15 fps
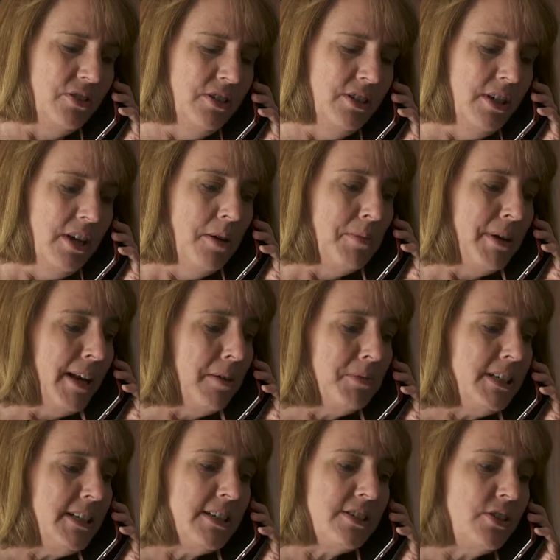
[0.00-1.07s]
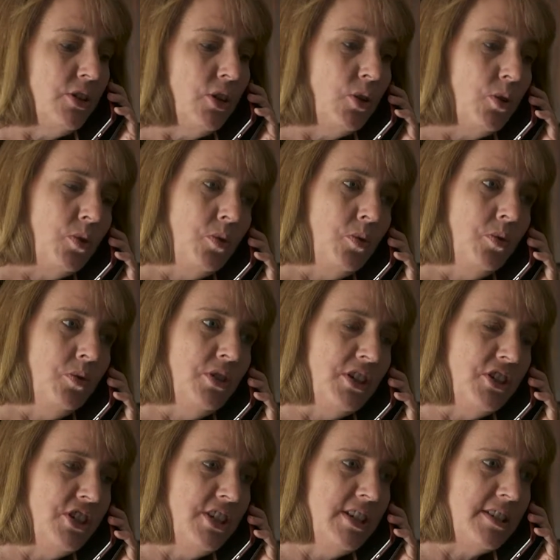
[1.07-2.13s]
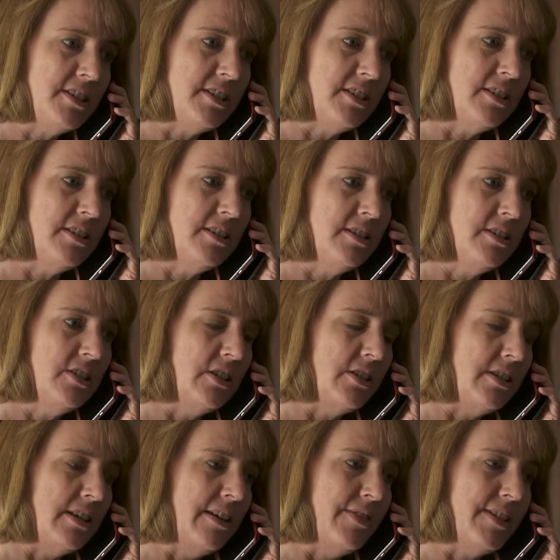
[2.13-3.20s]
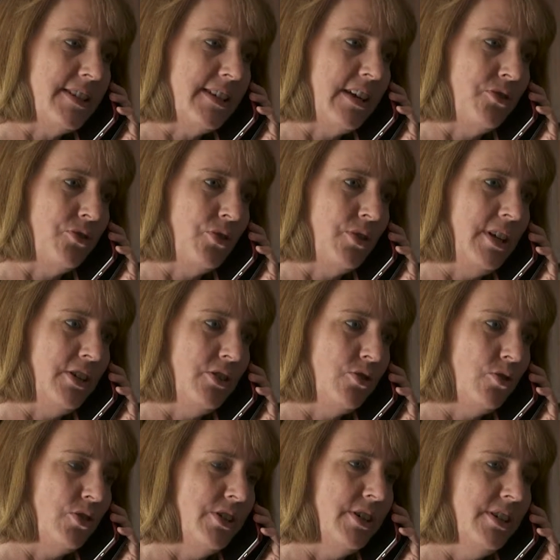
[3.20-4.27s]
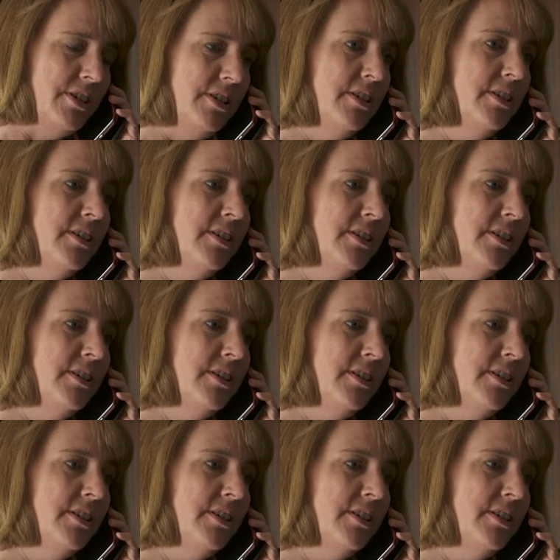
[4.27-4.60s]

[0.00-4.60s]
with the parents or grandparents or the caretaker, that there might be some defensiveness